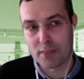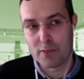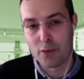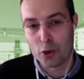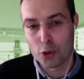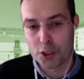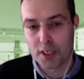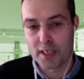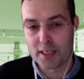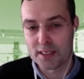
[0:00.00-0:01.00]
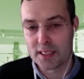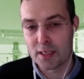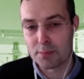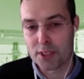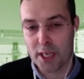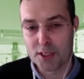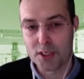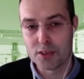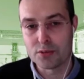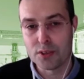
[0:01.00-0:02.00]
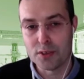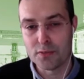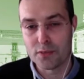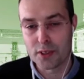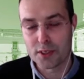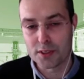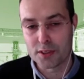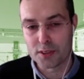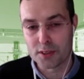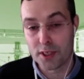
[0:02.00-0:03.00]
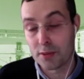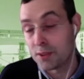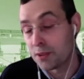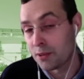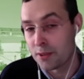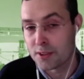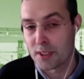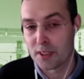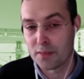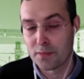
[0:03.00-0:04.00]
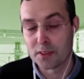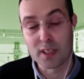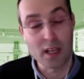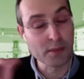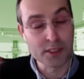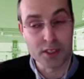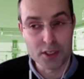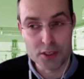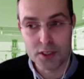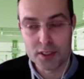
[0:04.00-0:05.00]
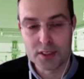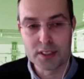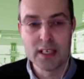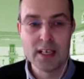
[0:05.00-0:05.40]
evolution and this adaptation to different territories and different climate conditions.